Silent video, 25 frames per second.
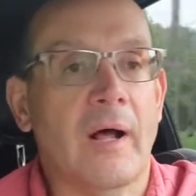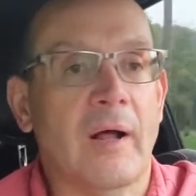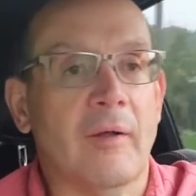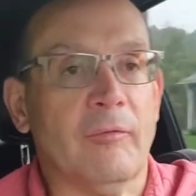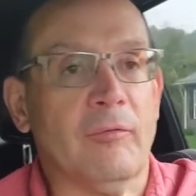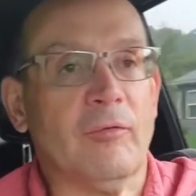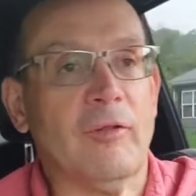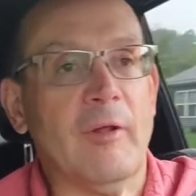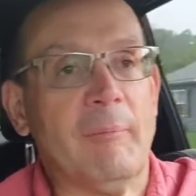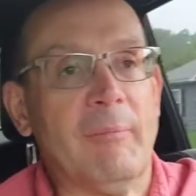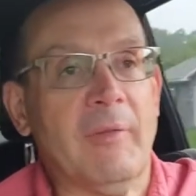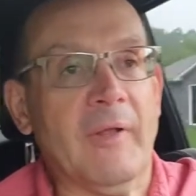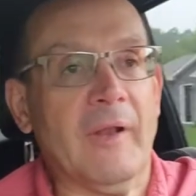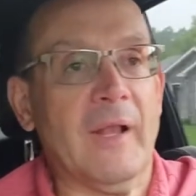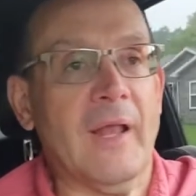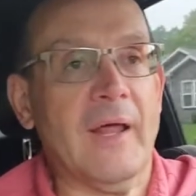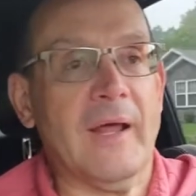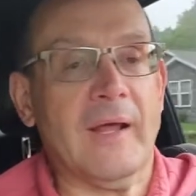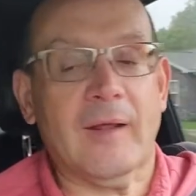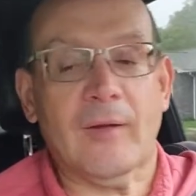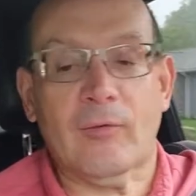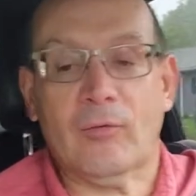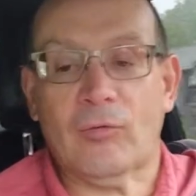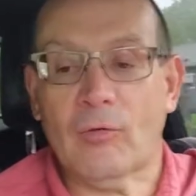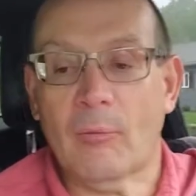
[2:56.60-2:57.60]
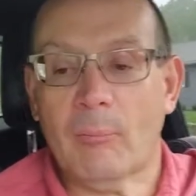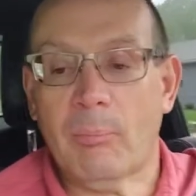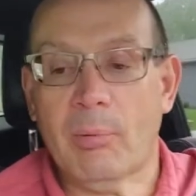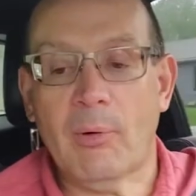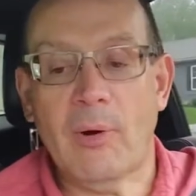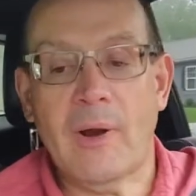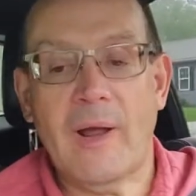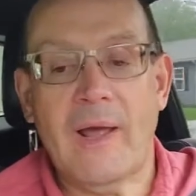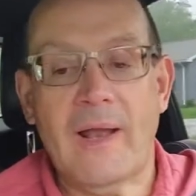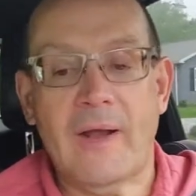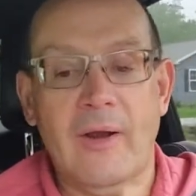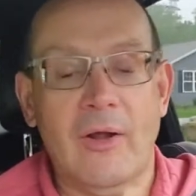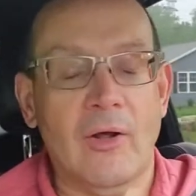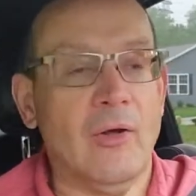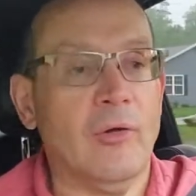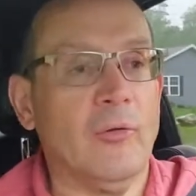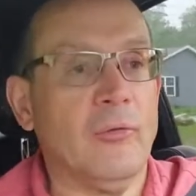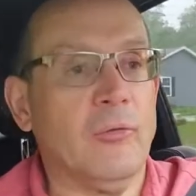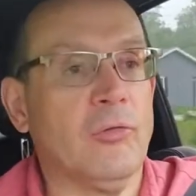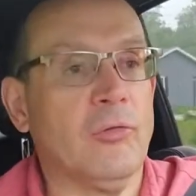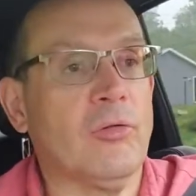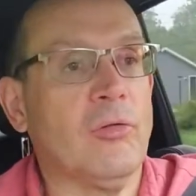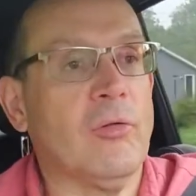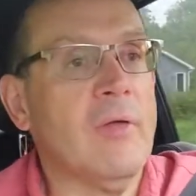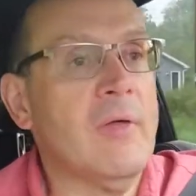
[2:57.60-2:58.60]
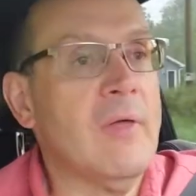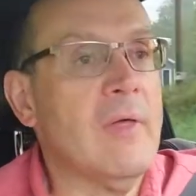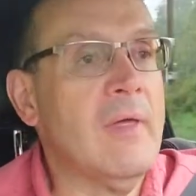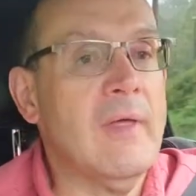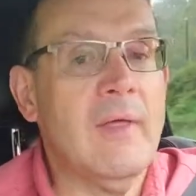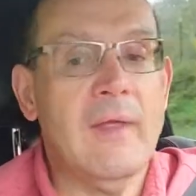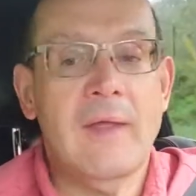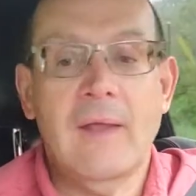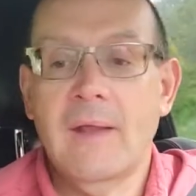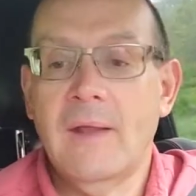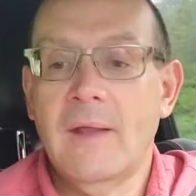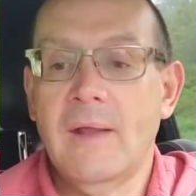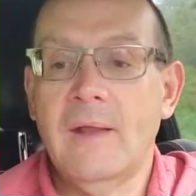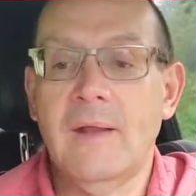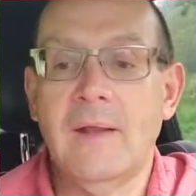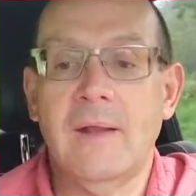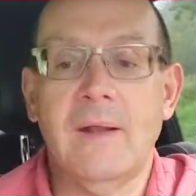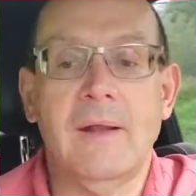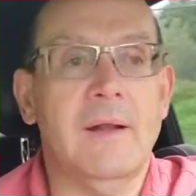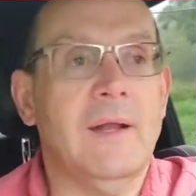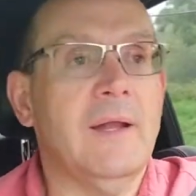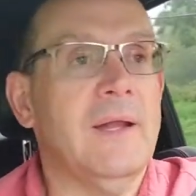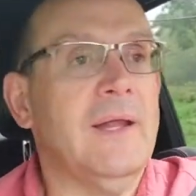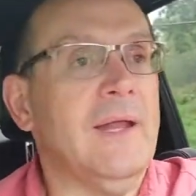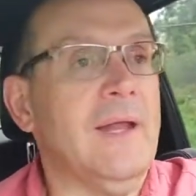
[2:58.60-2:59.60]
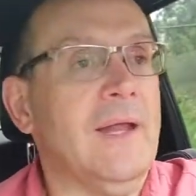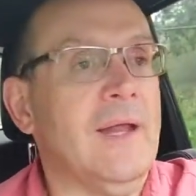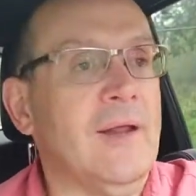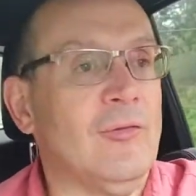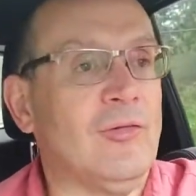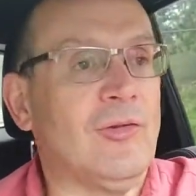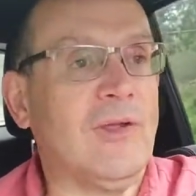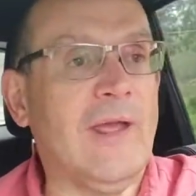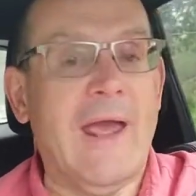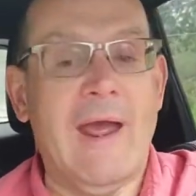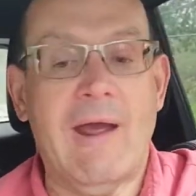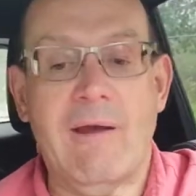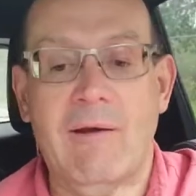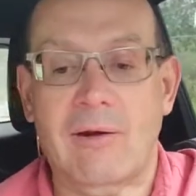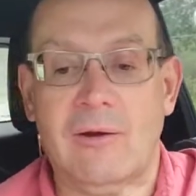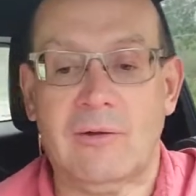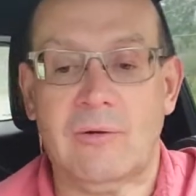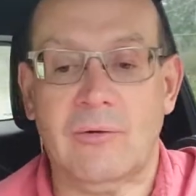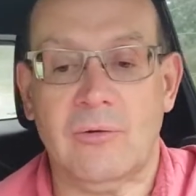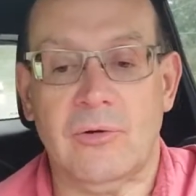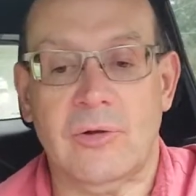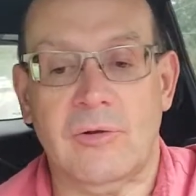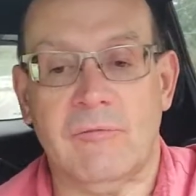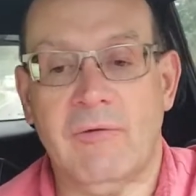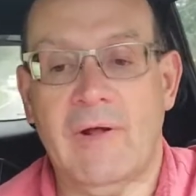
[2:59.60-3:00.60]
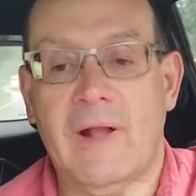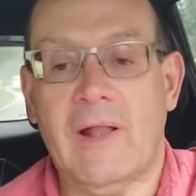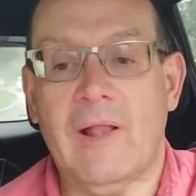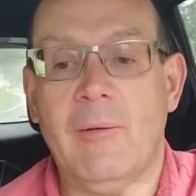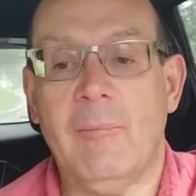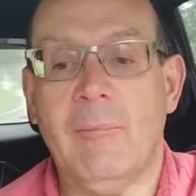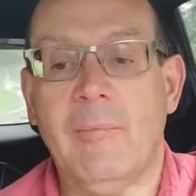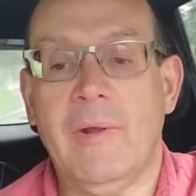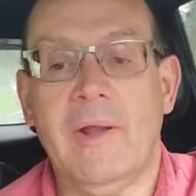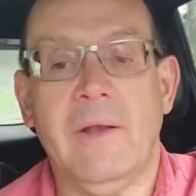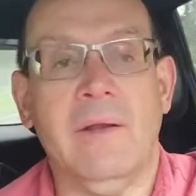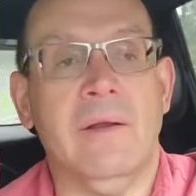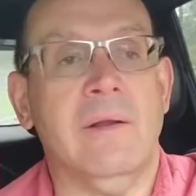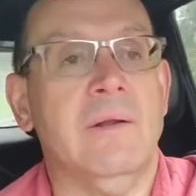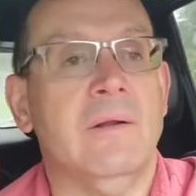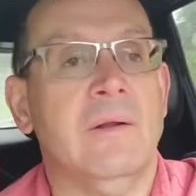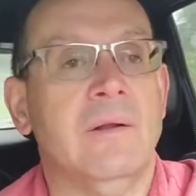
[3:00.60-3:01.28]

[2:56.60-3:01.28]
something like a Sopranos is character development.